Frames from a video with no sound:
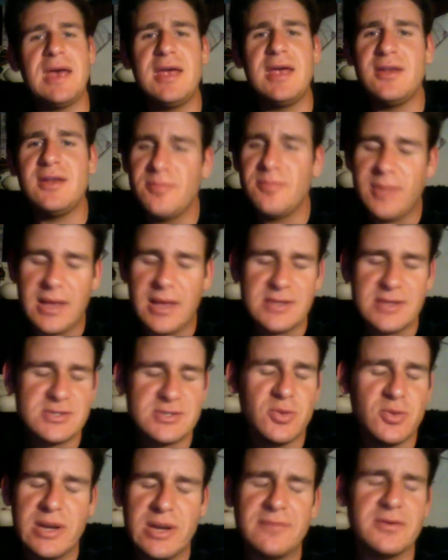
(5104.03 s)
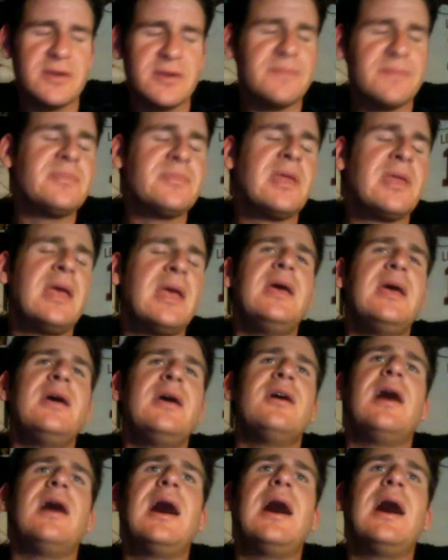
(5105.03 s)
or pencil, whatever.
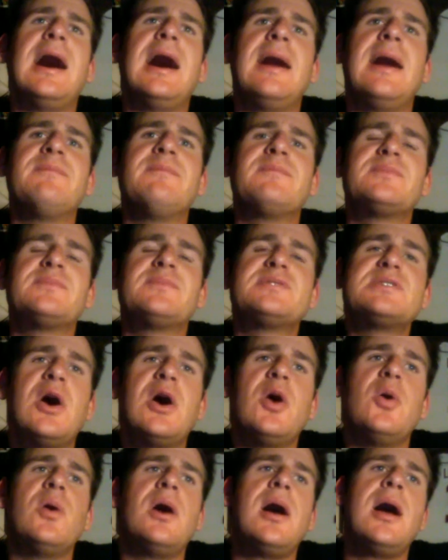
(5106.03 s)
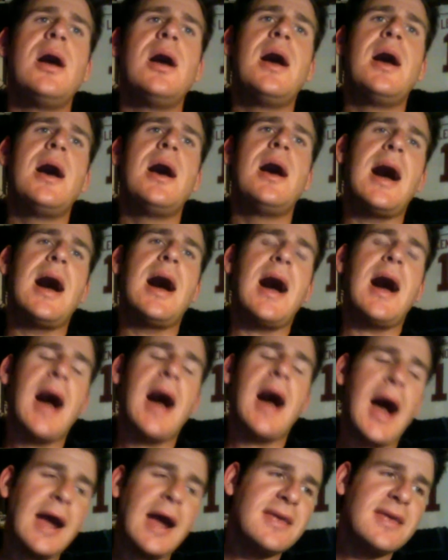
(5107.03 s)
So
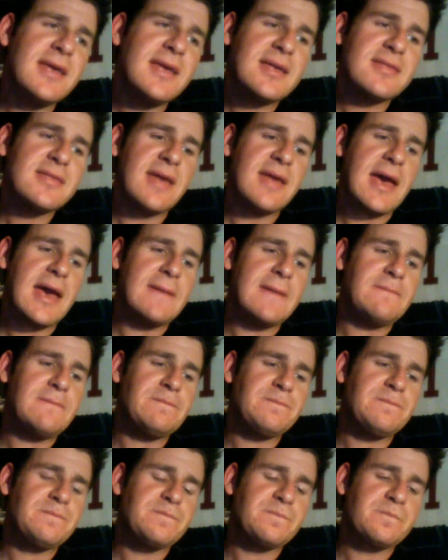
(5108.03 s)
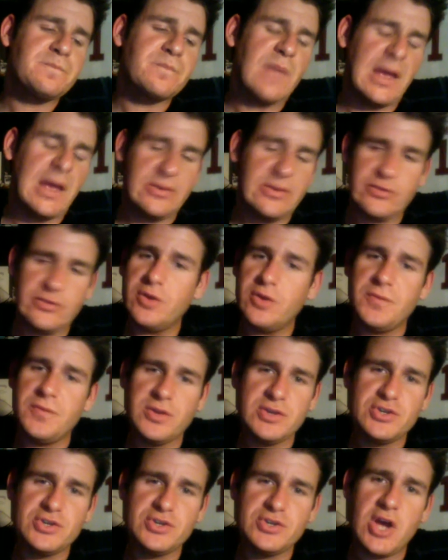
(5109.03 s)
I think that it's good for
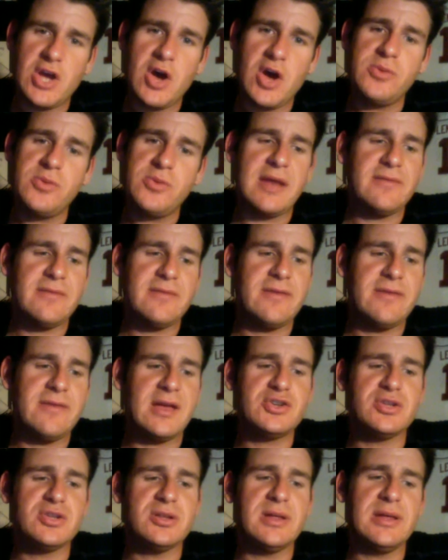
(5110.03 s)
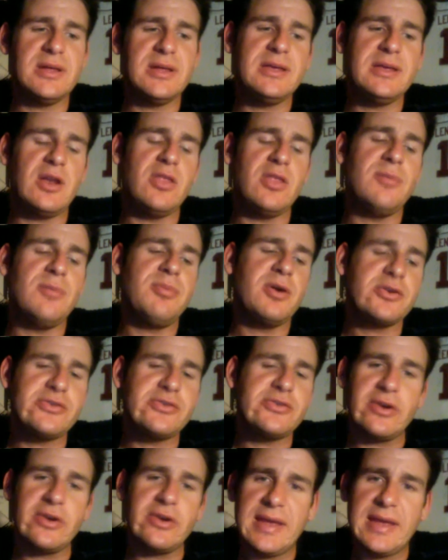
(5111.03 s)
the show that eventually, the books
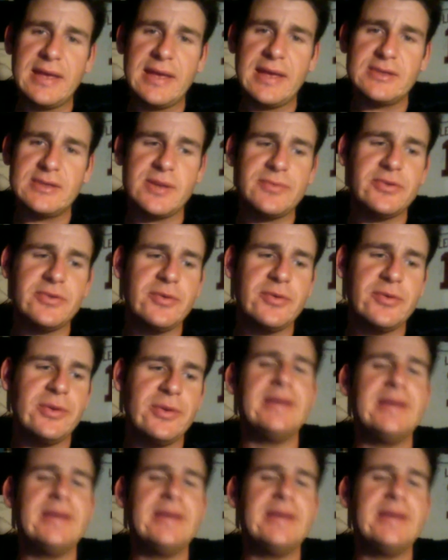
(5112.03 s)
are going to catch up to it.